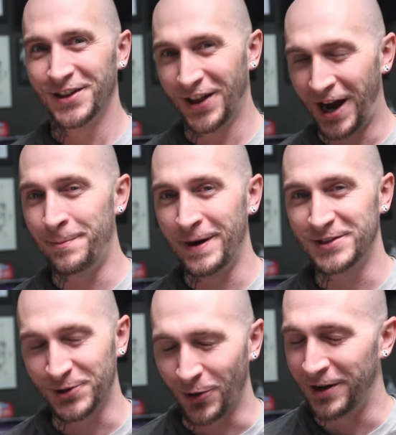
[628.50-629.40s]
the
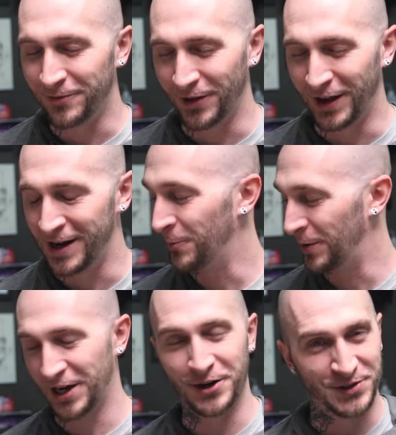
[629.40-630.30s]
iPad's great for that
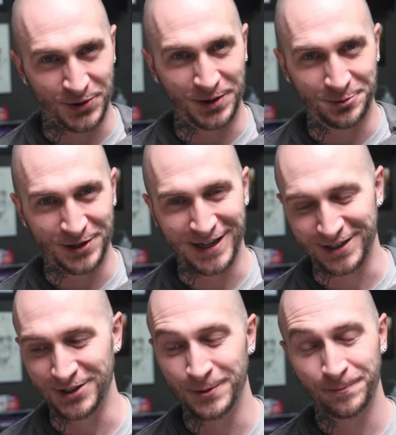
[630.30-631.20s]
without a screen
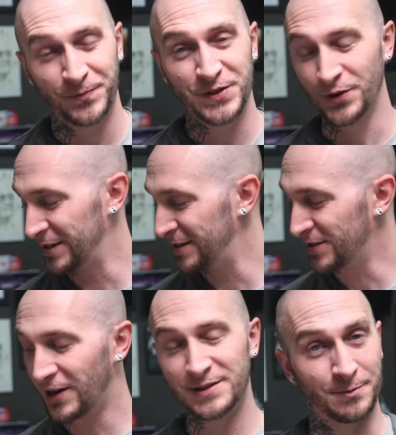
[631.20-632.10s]
protector. So this
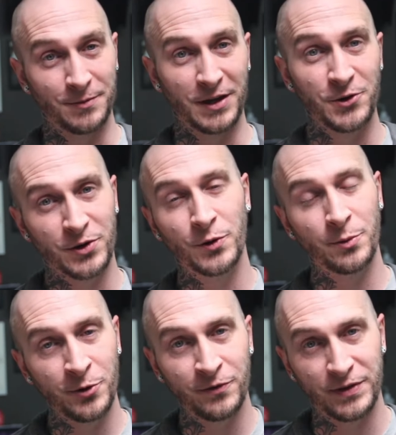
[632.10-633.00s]
is awesome that you can
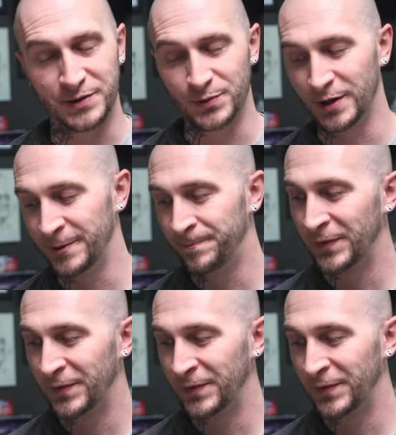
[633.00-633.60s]
remove this one.